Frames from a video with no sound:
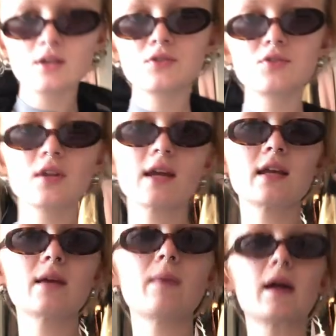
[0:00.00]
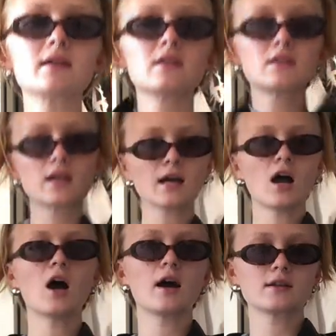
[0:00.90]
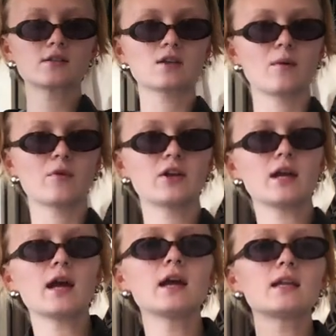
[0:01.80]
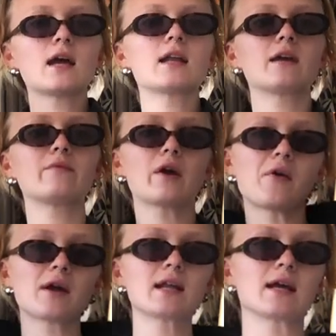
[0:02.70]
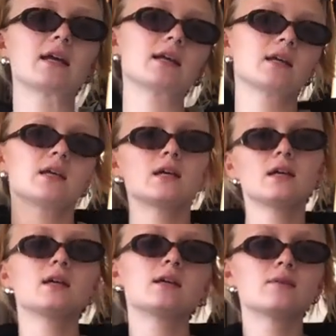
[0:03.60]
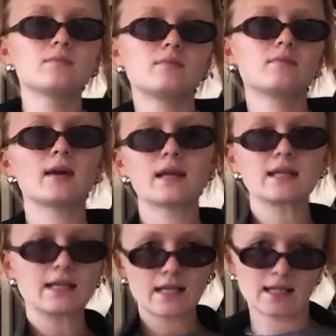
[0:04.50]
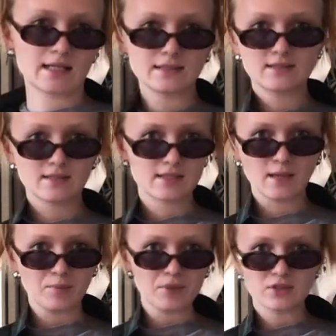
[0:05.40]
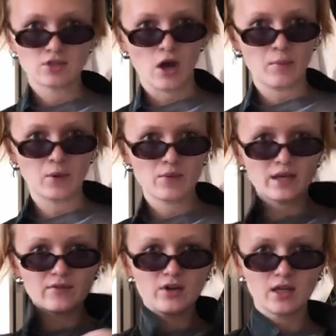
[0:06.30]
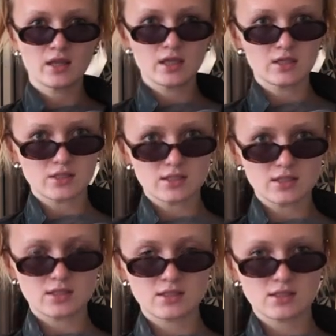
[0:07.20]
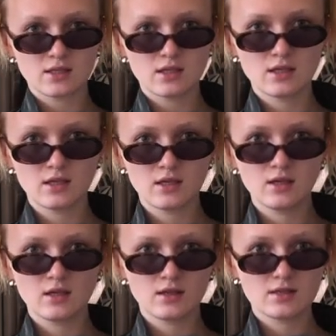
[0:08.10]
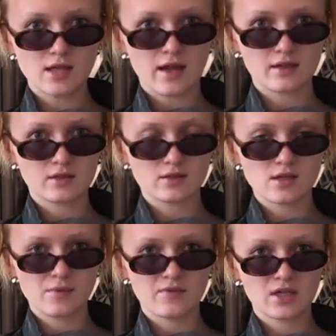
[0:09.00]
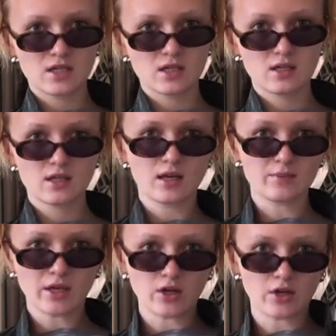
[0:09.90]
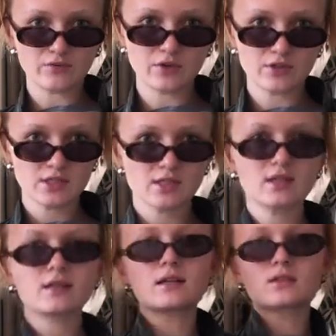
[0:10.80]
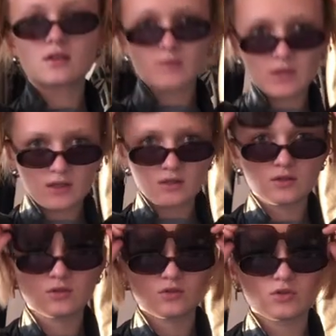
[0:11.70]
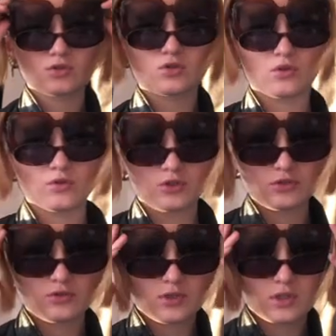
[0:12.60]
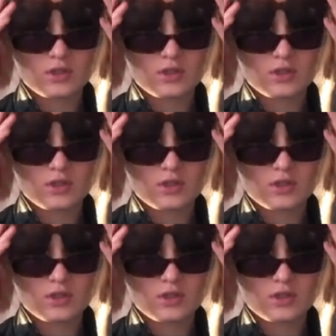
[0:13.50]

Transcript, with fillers: So like imagine like a hot summer night and I'm wearing like my little skimpy top or whatever and then just this jacket on top of it and my converse like that's gonna be so cute